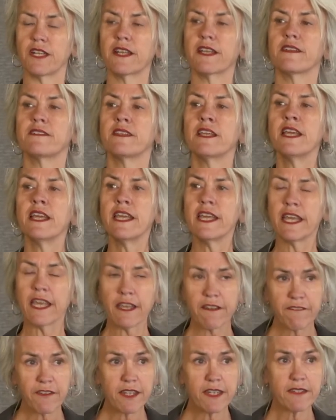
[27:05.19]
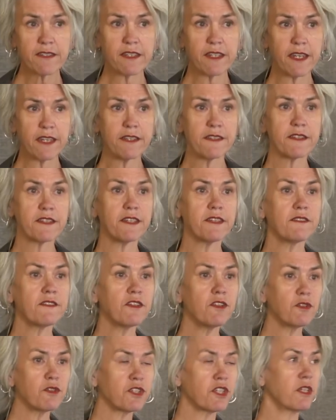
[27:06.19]
Because if it is an
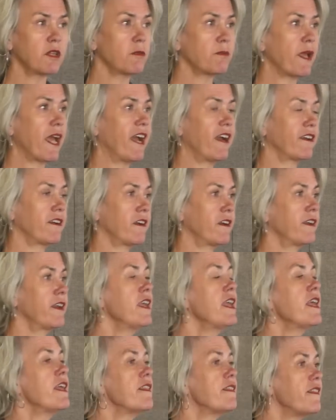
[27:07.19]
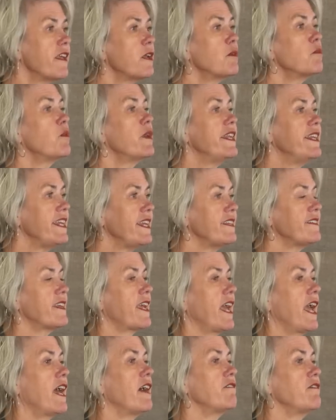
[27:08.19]
institutional pattern, then we need to
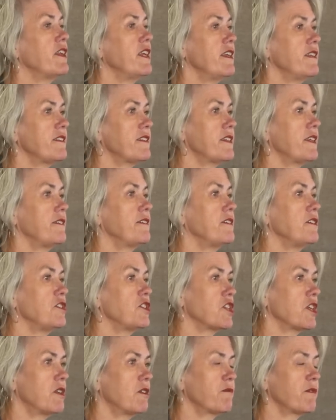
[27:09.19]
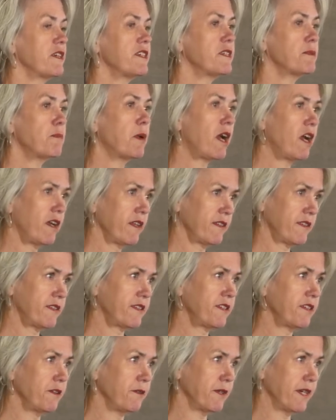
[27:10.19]
have an institutional response
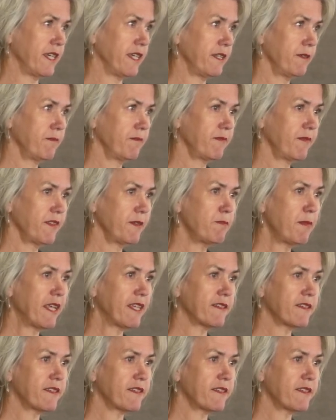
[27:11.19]
to it. Make